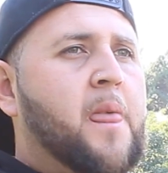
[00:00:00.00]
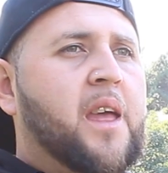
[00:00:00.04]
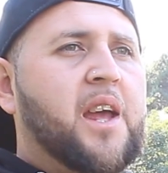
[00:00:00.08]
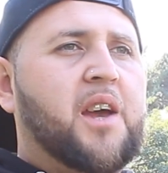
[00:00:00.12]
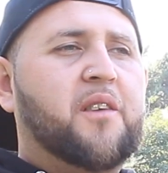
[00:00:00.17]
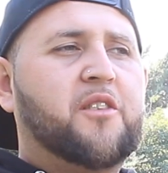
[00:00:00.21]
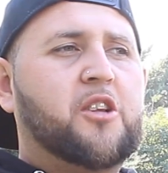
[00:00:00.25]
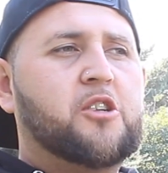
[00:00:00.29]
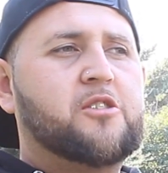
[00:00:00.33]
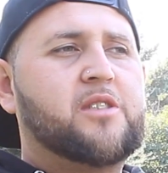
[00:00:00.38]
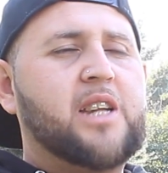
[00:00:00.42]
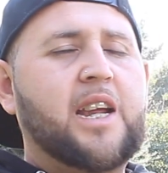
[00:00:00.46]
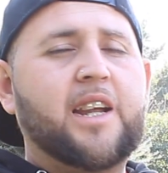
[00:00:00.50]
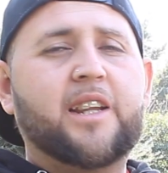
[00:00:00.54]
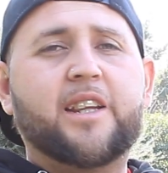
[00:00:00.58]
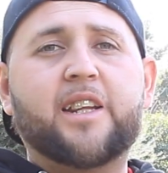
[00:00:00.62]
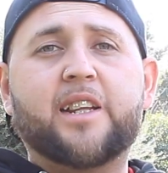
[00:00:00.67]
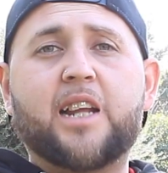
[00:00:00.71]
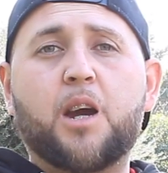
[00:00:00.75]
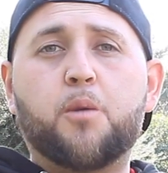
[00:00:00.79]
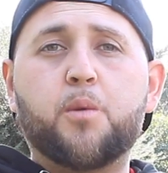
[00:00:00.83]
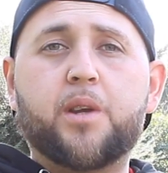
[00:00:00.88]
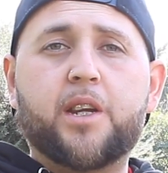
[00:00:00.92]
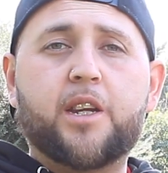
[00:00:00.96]
If there's anything
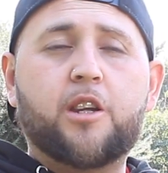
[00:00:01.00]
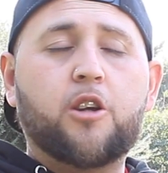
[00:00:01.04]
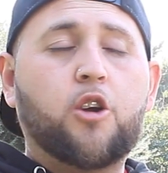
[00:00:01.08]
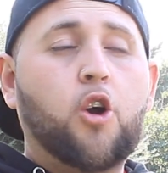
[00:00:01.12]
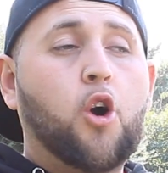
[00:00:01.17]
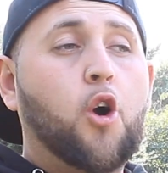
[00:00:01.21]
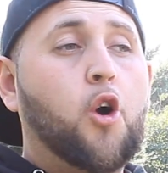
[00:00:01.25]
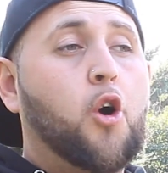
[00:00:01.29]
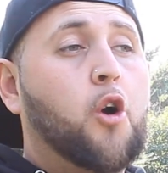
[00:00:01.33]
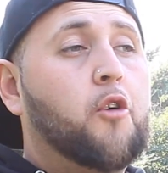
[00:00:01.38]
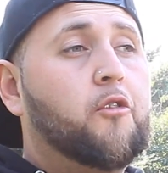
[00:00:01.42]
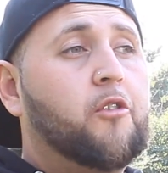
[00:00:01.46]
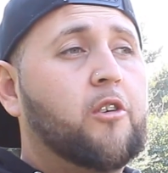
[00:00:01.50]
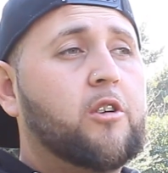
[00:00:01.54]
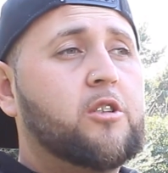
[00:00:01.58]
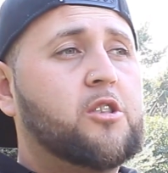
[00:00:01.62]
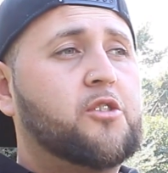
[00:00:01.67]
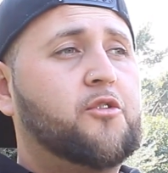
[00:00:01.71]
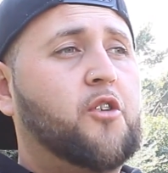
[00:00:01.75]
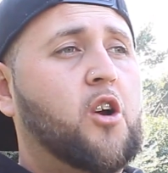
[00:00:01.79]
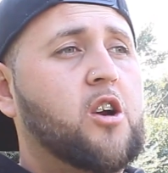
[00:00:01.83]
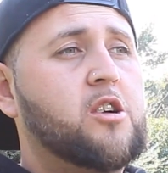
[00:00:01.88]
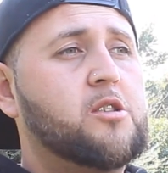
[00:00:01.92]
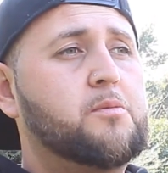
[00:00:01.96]
that we need to go over as
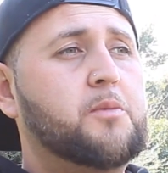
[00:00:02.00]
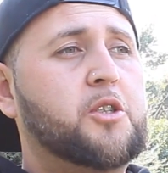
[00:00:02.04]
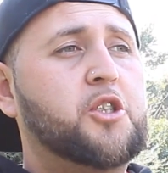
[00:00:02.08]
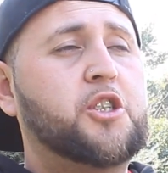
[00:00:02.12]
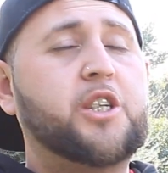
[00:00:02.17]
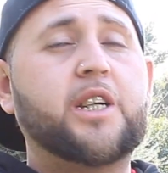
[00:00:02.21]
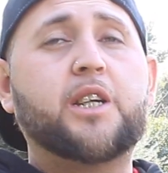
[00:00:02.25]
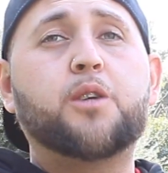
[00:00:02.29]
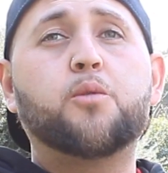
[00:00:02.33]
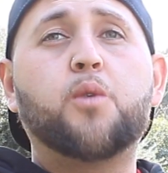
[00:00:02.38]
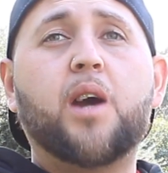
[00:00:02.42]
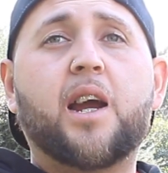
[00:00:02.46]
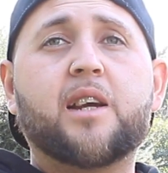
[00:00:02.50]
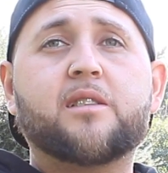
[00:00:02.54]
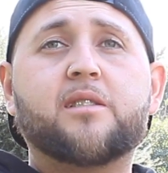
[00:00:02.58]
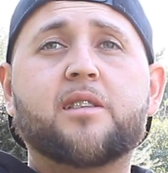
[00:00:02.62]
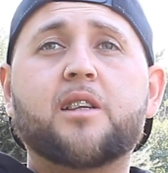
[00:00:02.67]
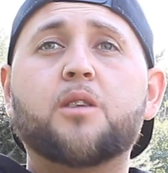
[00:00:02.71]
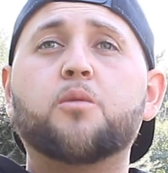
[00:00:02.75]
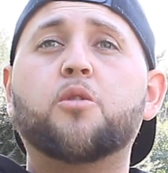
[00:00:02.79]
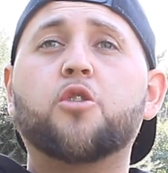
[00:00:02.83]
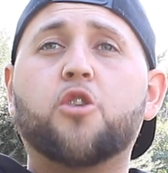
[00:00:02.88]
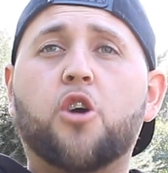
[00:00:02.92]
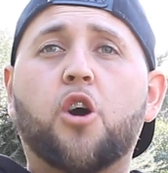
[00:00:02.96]
far as machine waxing,
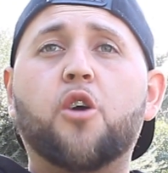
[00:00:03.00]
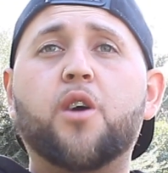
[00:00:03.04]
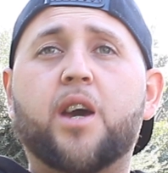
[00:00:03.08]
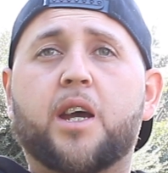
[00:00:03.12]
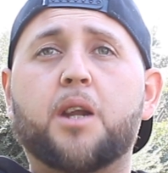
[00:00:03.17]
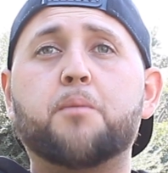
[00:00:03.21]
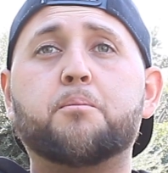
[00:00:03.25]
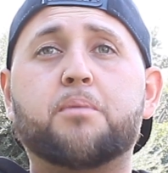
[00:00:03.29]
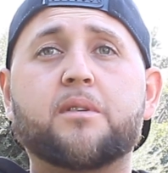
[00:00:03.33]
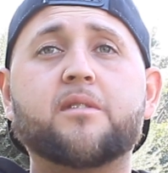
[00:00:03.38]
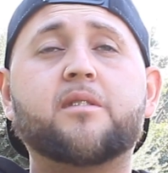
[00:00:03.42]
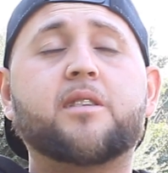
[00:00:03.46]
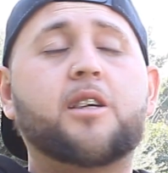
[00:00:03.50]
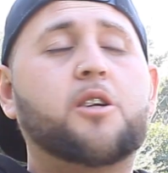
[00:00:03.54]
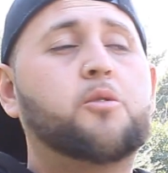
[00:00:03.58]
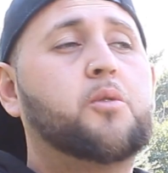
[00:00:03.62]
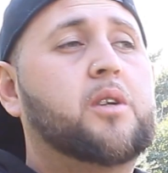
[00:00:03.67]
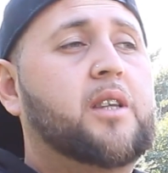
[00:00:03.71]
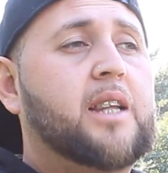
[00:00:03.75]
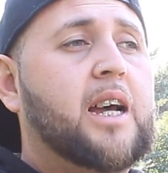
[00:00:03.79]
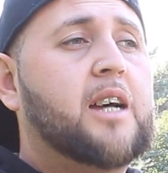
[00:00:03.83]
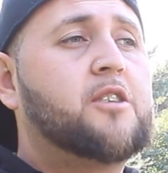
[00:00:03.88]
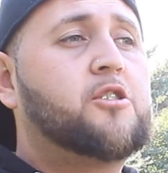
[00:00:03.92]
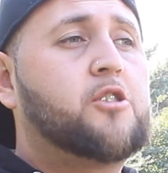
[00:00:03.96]
we'll go ahead and proceed
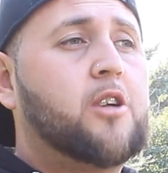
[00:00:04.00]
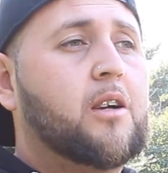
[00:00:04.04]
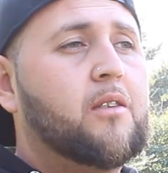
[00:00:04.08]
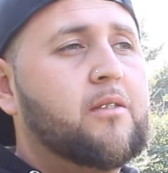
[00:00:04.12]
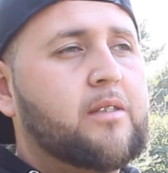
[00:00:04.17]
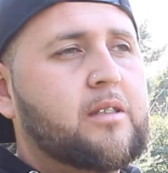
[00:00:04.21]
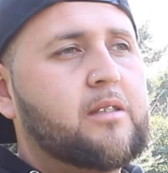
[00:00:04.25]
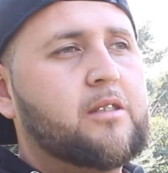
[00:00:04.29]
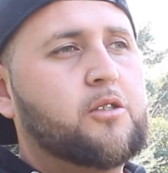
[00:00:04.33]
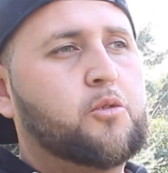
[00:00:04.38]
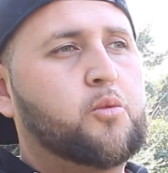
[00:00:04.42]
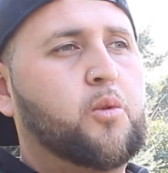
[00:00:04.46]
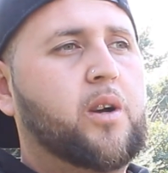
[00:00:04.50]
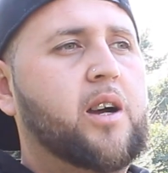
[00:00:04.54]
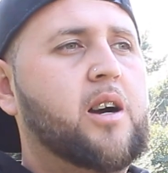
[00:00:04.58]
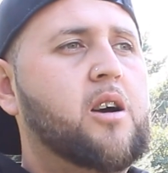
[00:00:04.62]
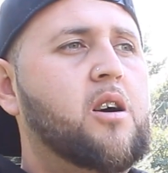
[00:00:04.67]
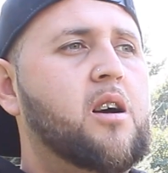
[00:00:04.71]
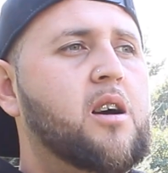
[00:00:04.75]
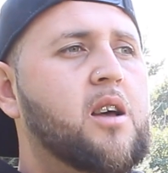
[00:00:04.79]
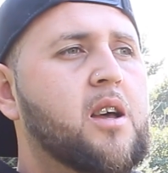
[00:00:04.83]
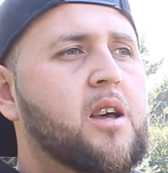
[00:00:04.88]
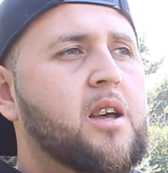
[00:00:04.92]
with that service as well.